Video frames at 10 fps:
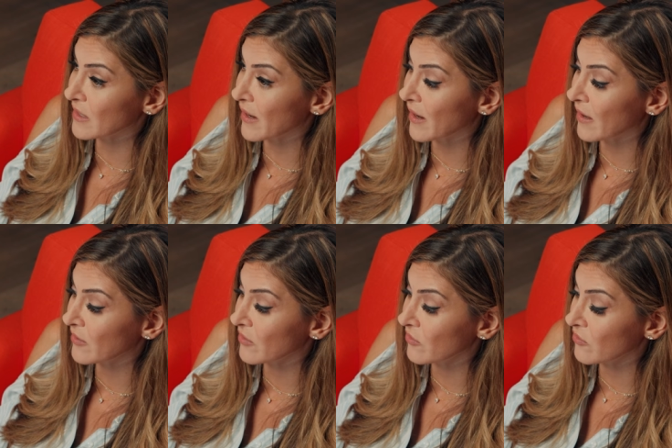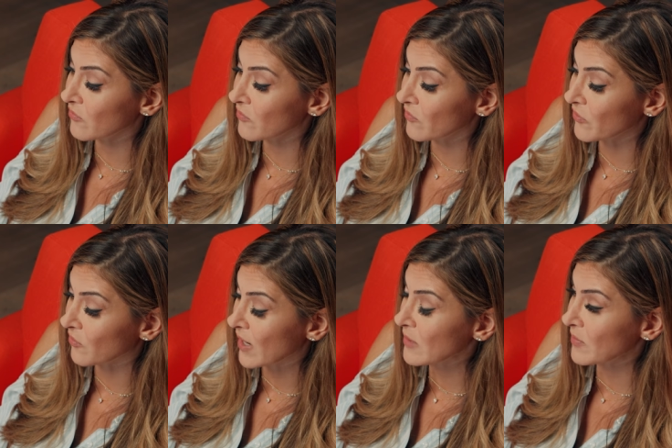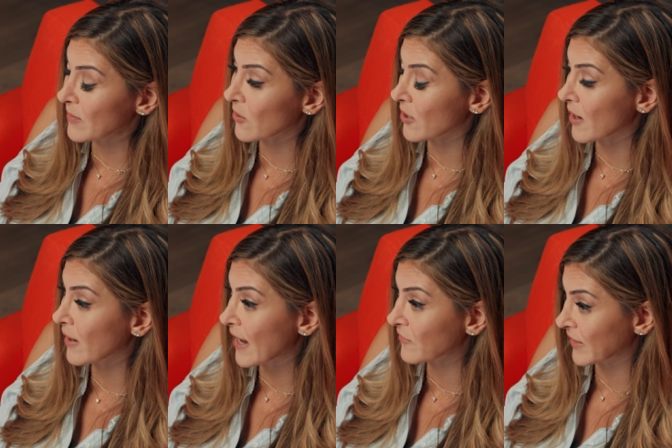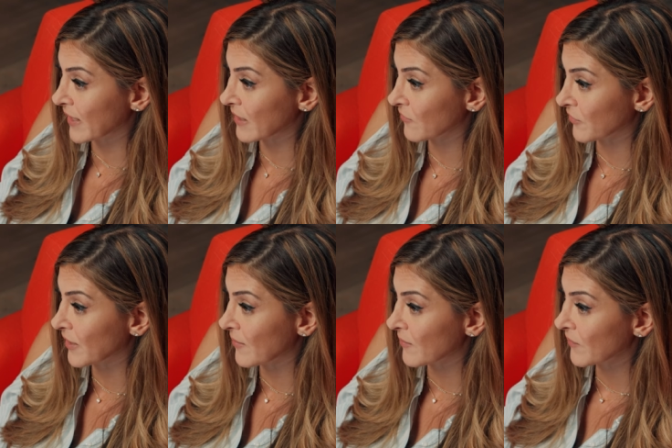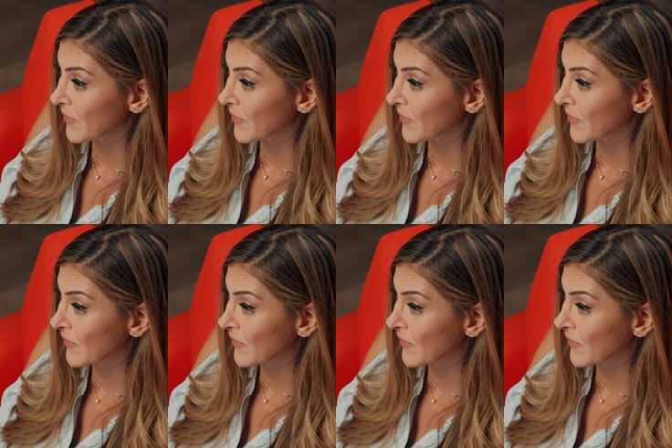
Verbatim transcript: and the right people are not advocating for them.